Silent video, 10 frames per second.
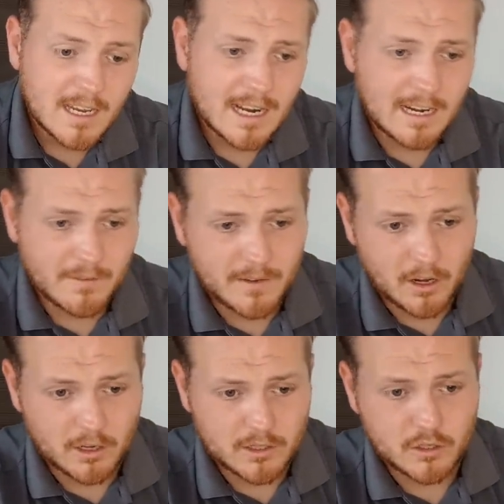And I feel
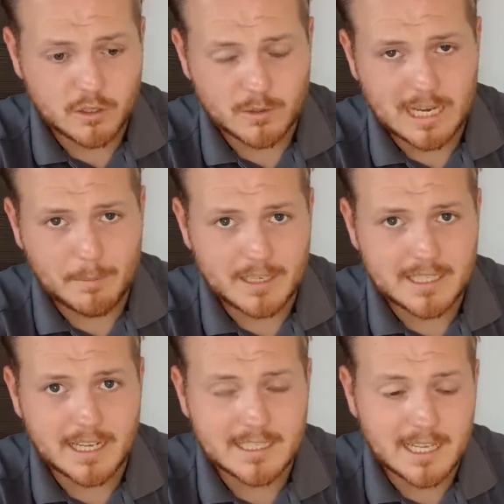like, judging what's happened
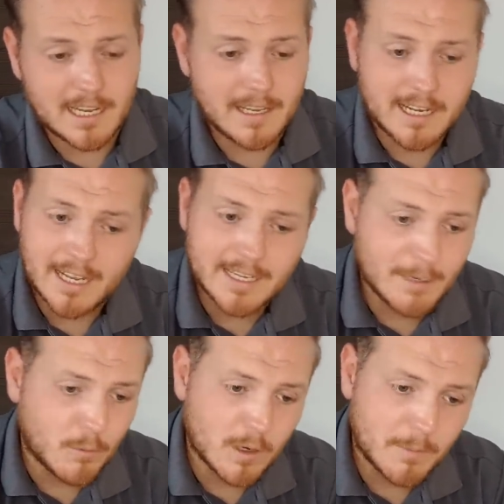since then, he clearly
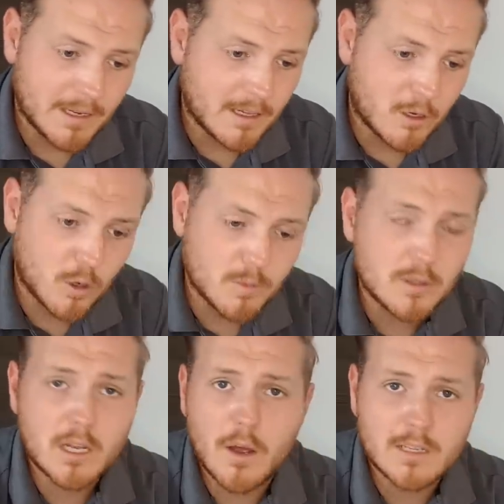didn't want to be at the club. He
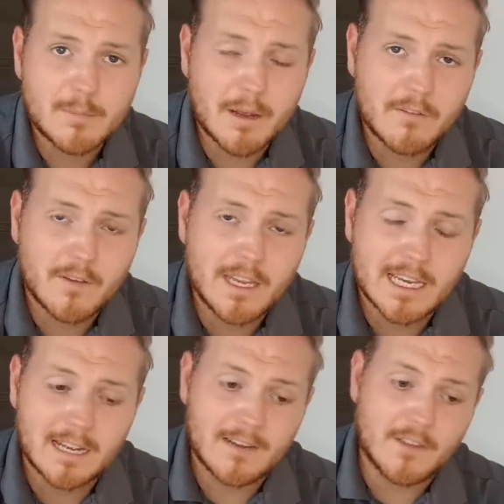was loaned to
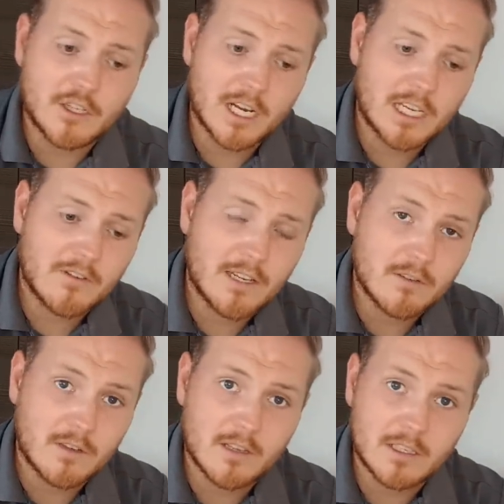Benfica in the January, it
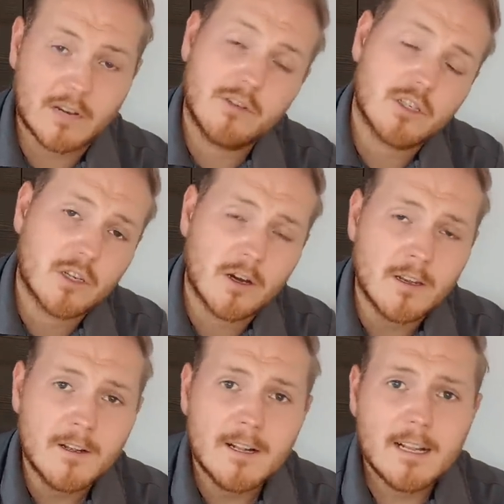was in January just gone,
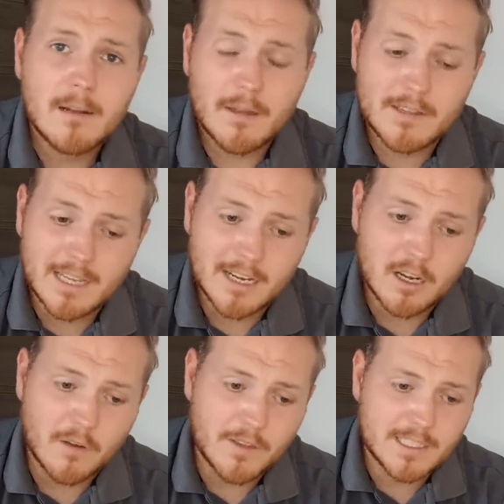the second
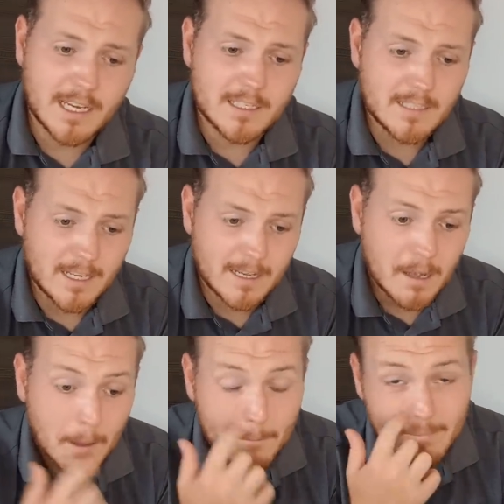half of the season
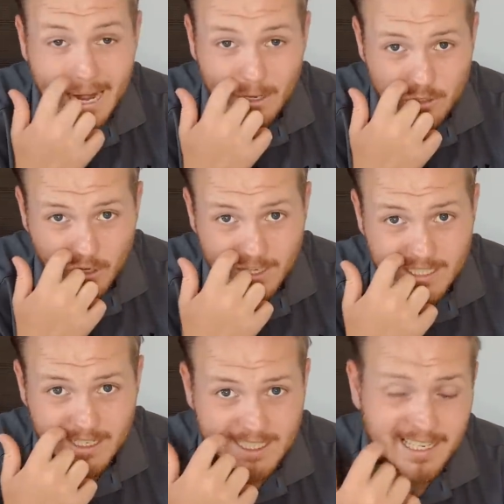there. And it looks like he's
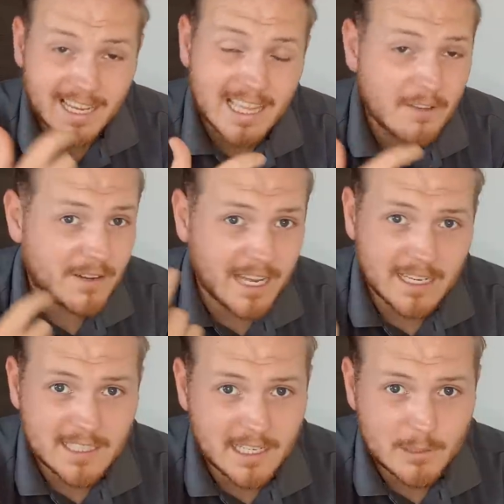going to stay there for
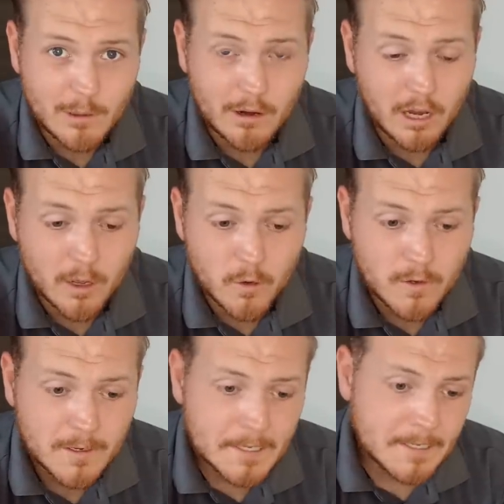next season as well on loan.